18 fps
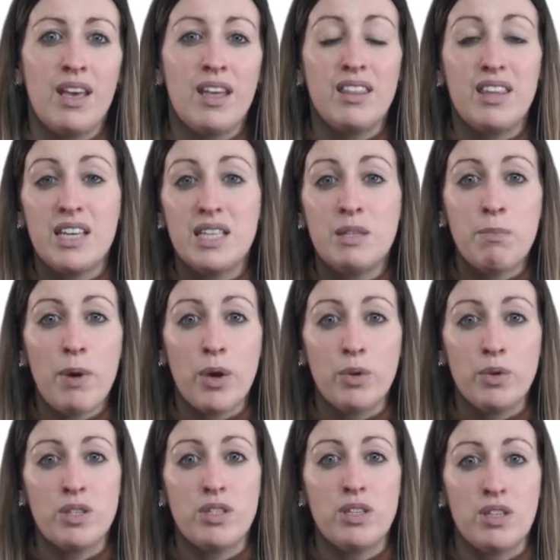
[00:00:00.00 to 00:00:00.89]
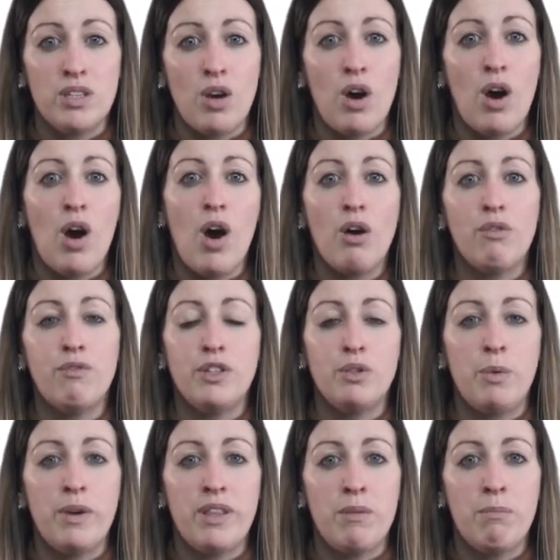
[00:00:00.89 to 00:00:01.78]
These posters are offered
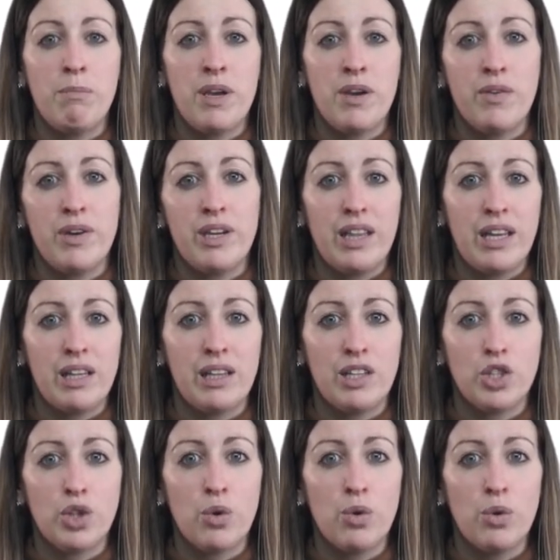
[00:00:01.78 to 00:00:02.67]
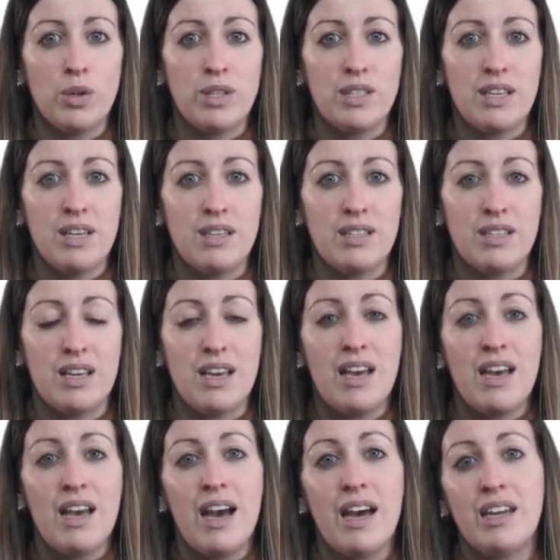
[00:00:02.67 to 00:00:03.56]
with Imperial English courses
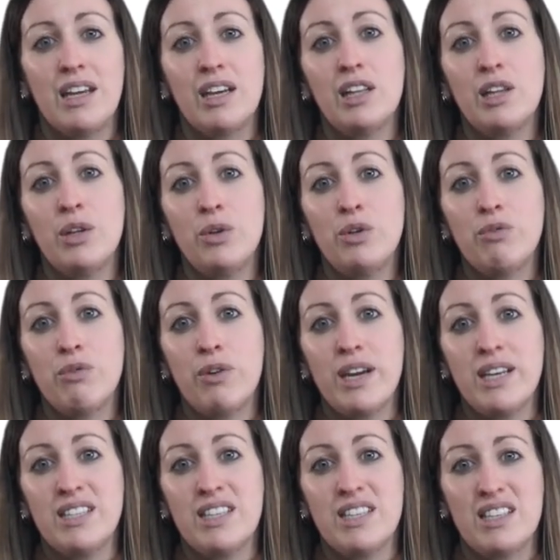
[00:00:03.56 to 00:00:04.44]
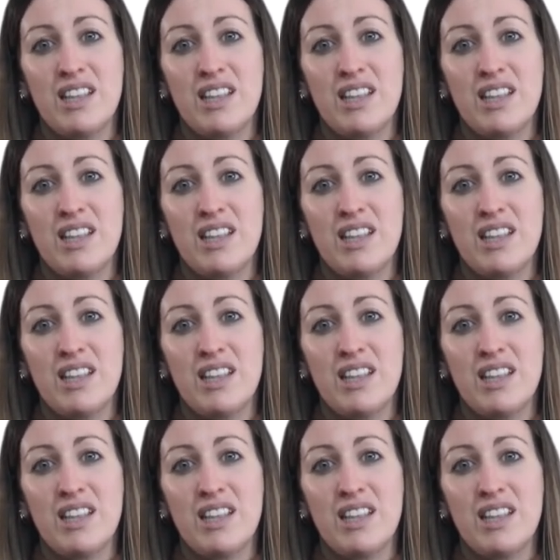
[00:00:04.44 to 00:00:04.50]
and include phrases